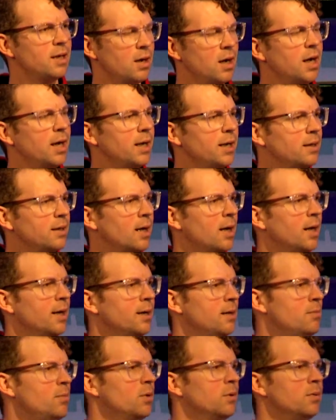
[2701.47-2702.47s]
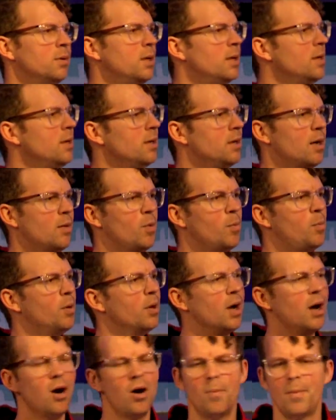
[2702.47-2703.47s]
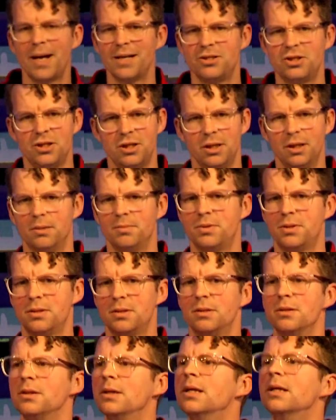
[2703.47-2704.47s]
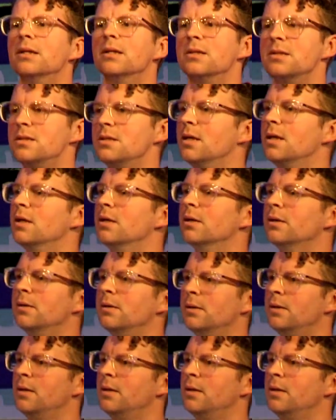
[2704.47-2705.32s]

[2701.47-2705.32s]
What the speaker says: all right, God, I'm gonna put all my chips in the center,